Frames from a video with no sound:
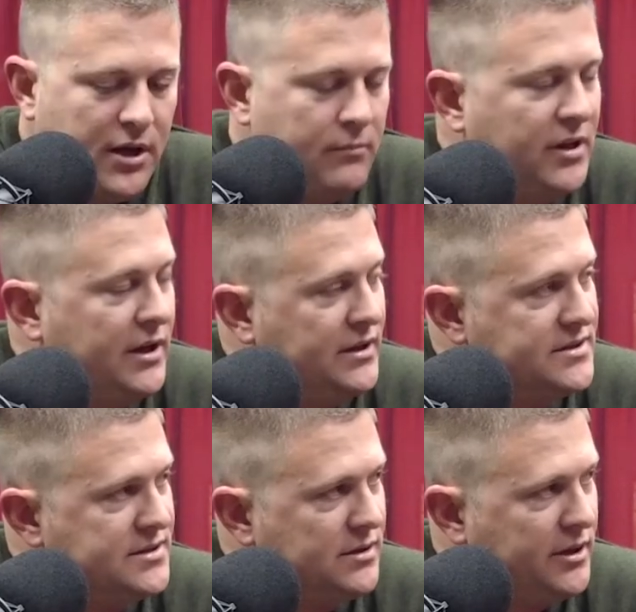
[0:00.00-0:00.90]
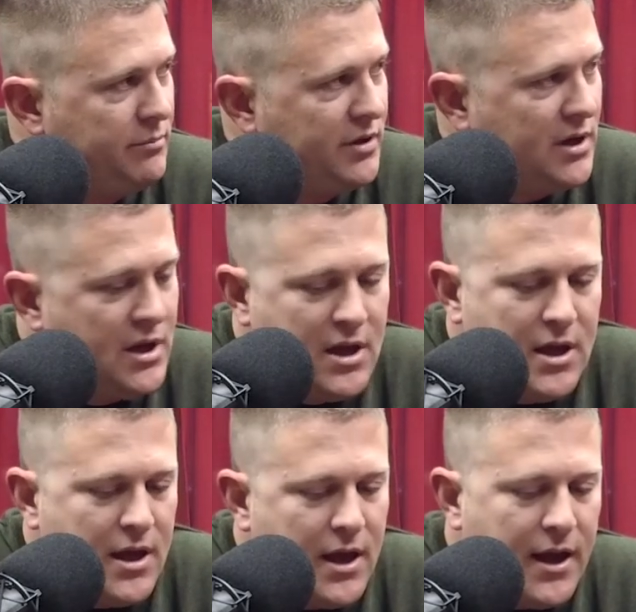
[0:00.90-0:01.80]
him getting sleep.
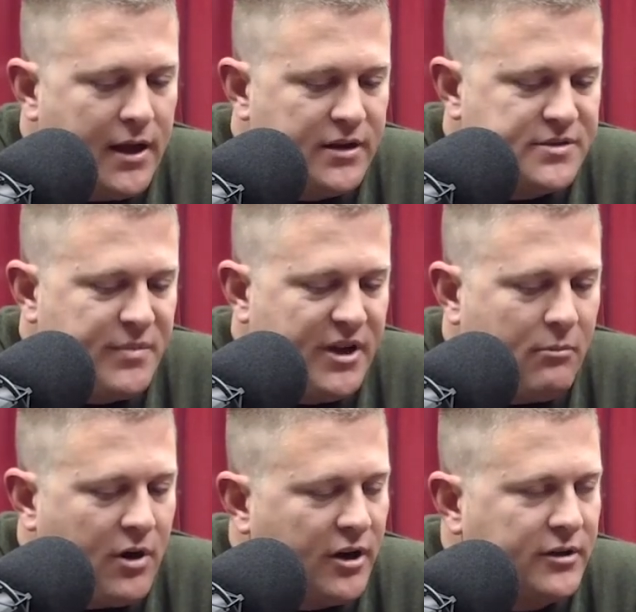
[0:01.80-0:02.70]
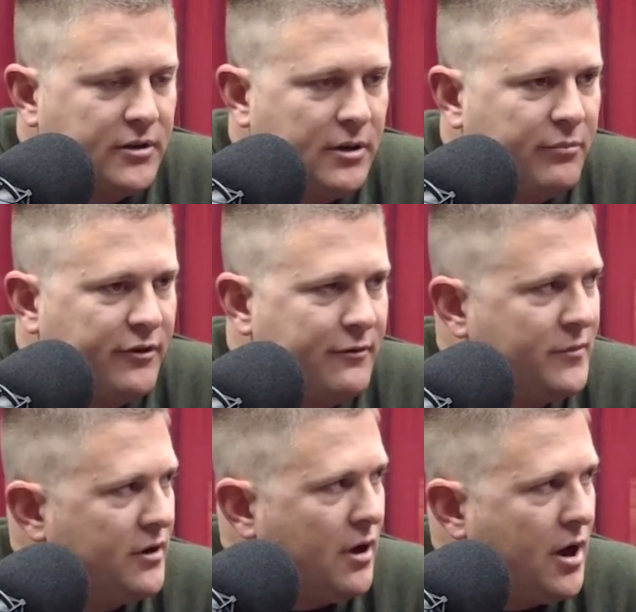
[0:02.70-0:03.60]
And it's made a marked
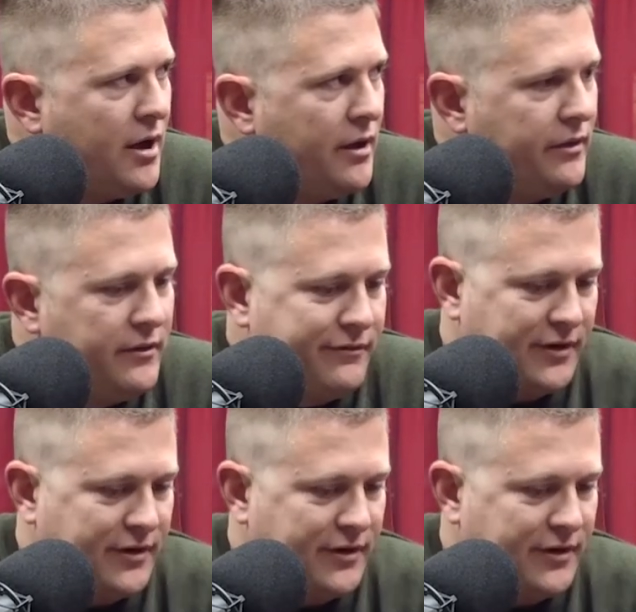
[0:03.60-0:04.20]
improvement on the